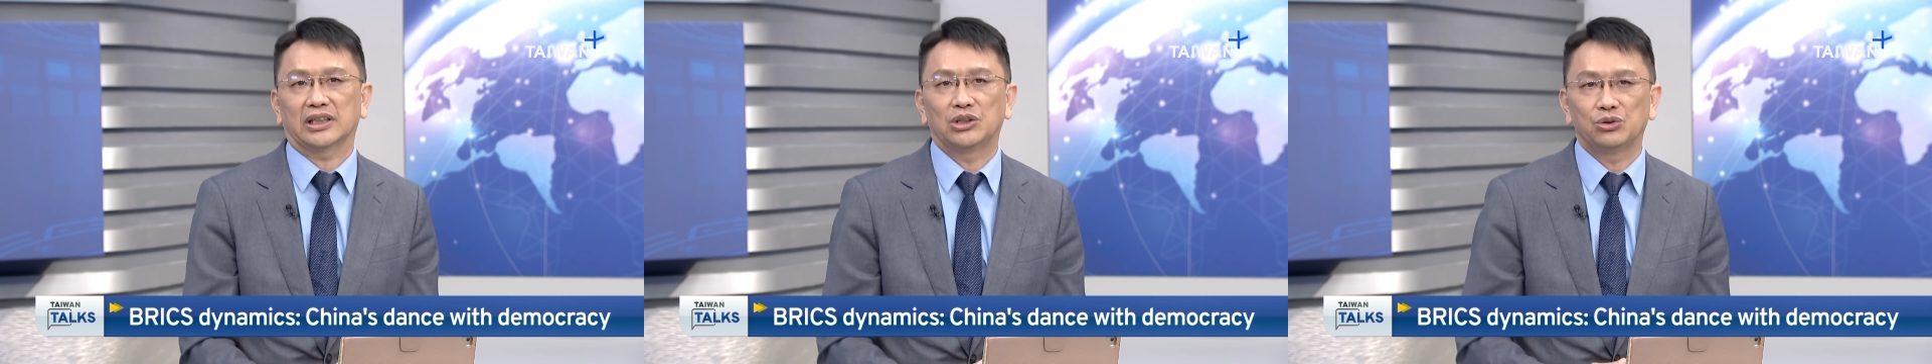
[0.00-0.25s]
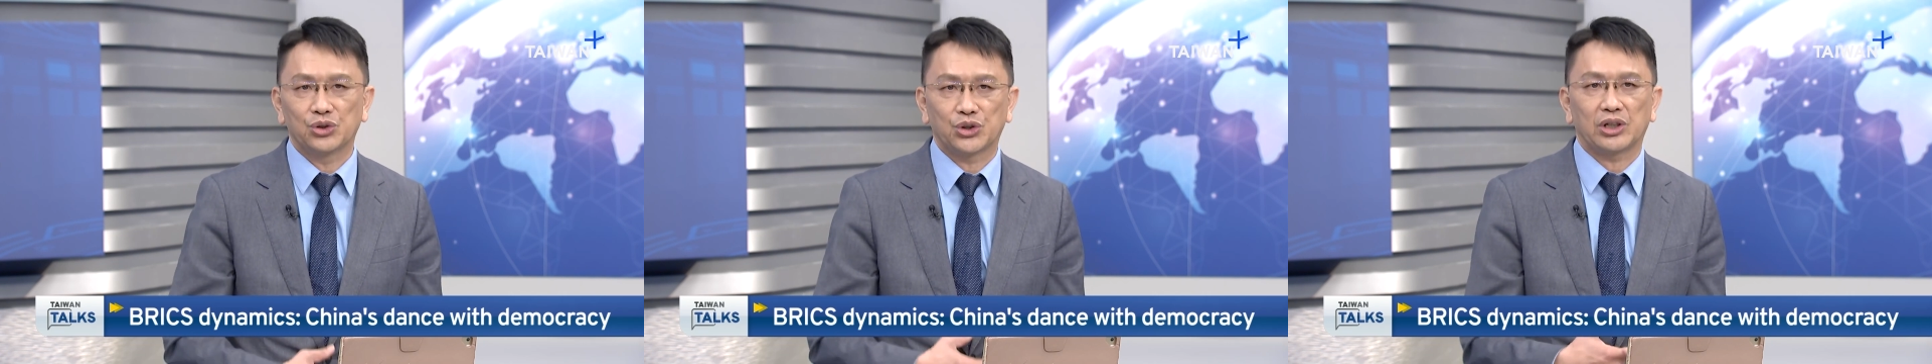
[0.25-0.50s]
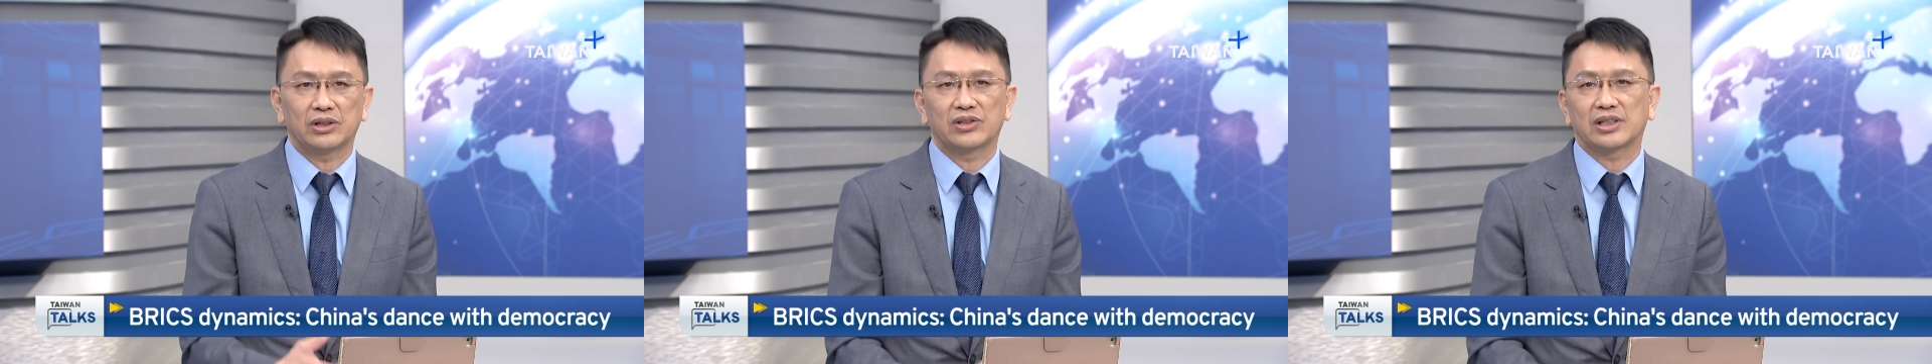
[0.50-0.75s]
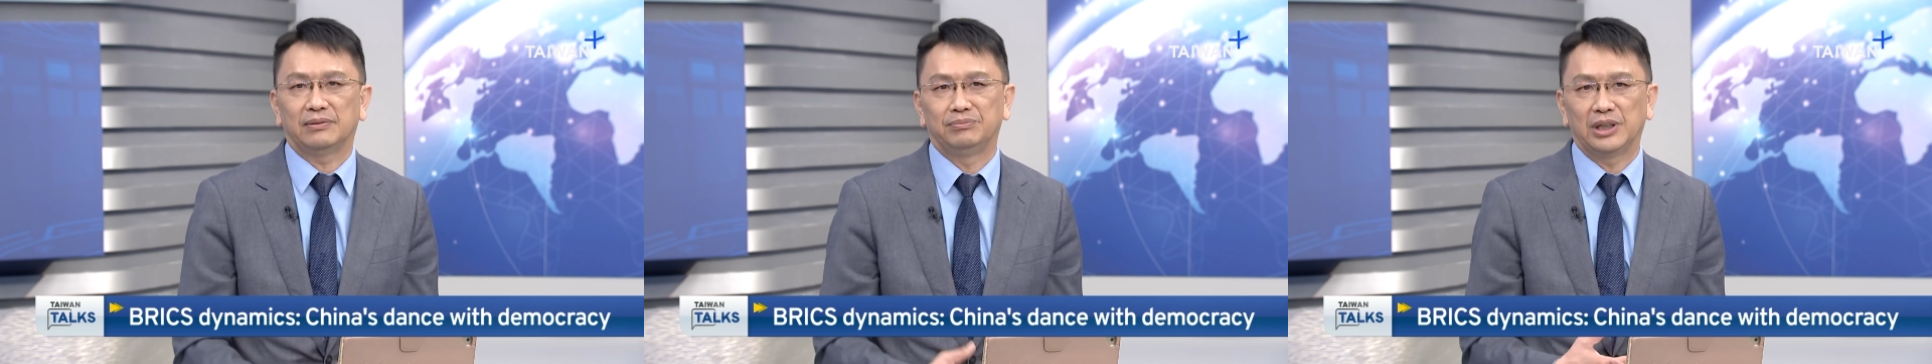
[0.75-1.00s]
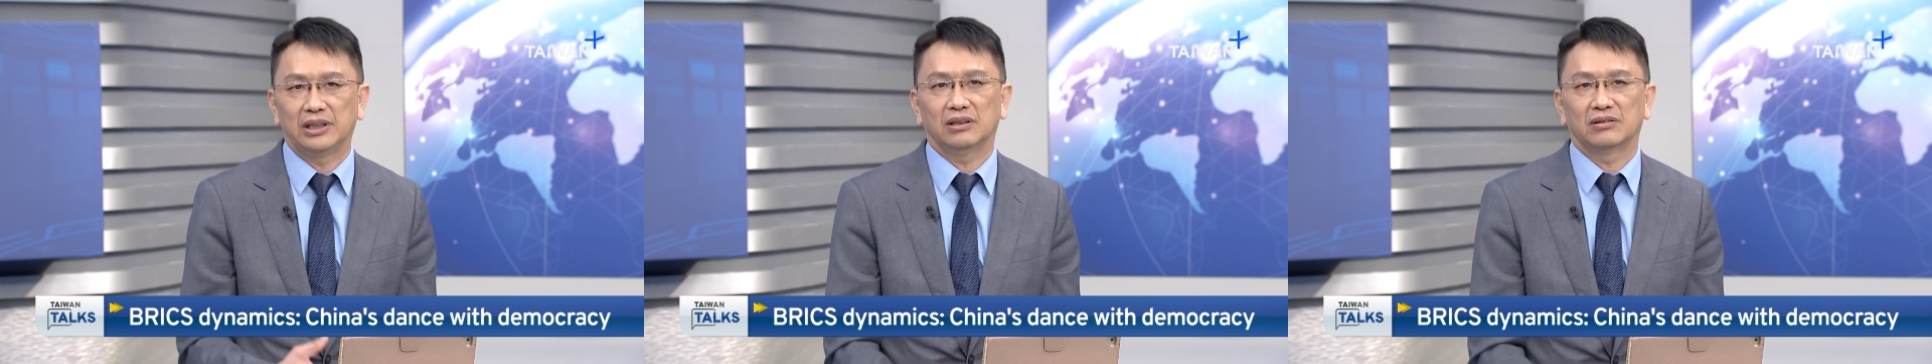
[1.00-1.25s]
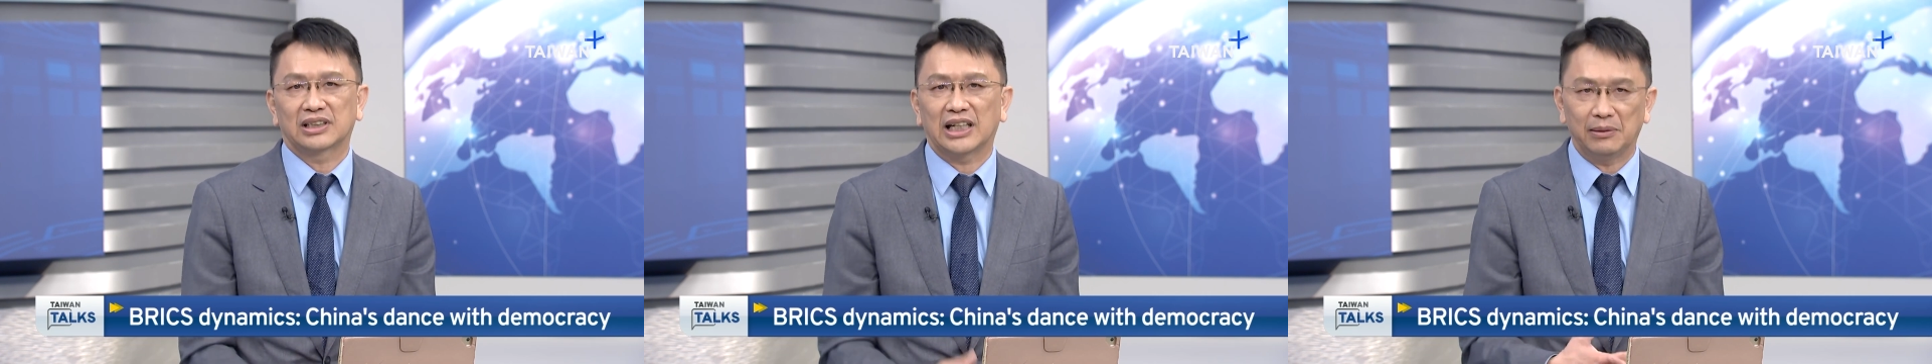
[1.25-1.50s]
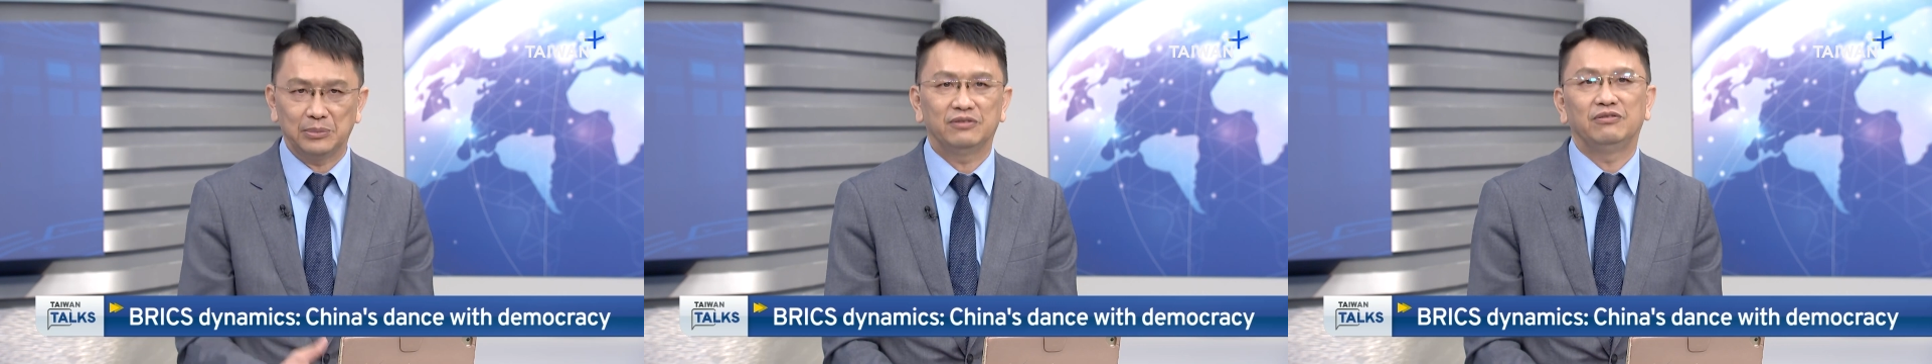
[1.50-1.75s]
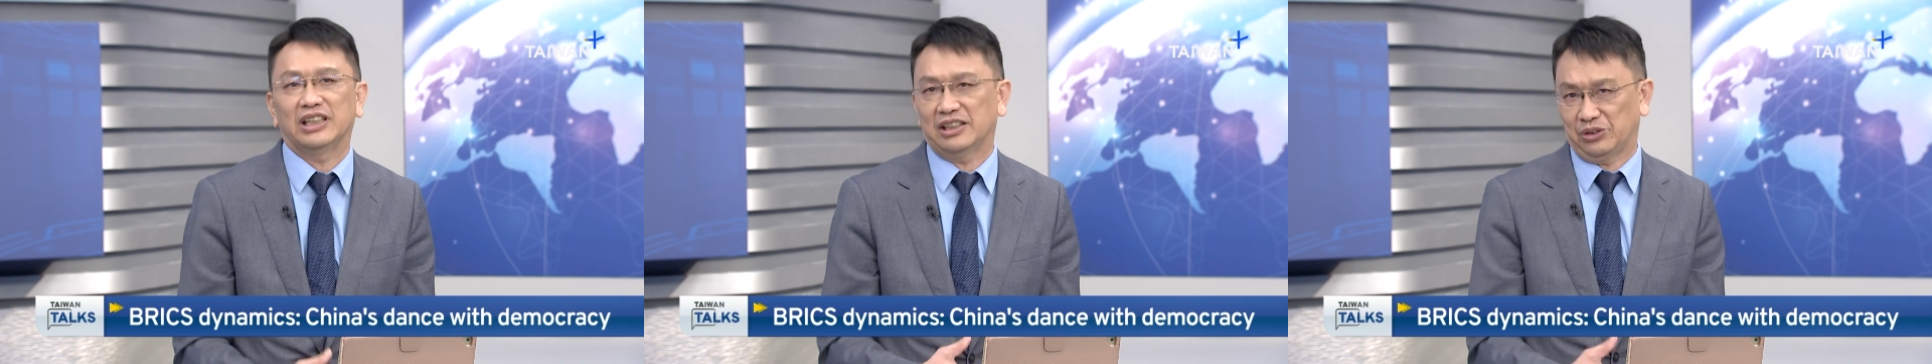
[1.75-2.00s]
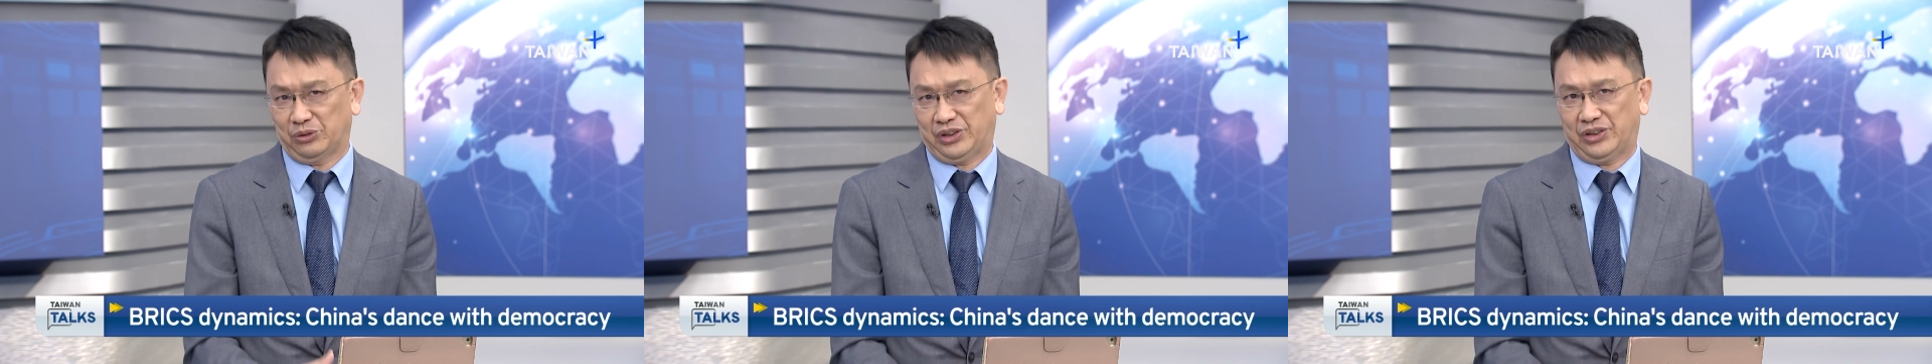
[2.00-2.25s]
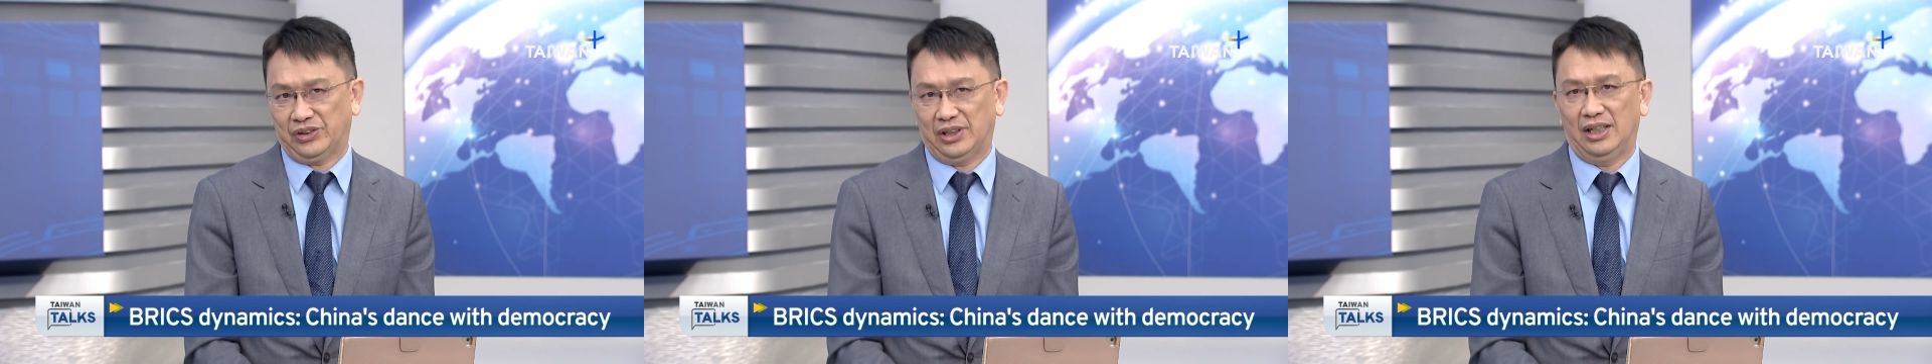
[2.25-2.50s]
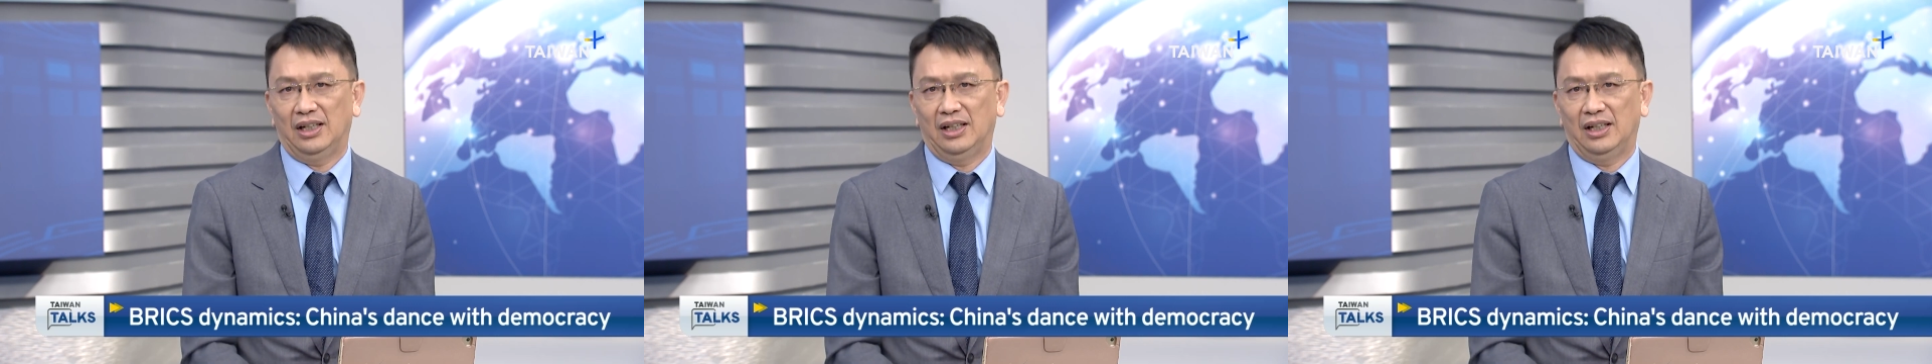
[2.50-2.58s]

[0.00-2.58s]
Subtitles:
They do share some common values.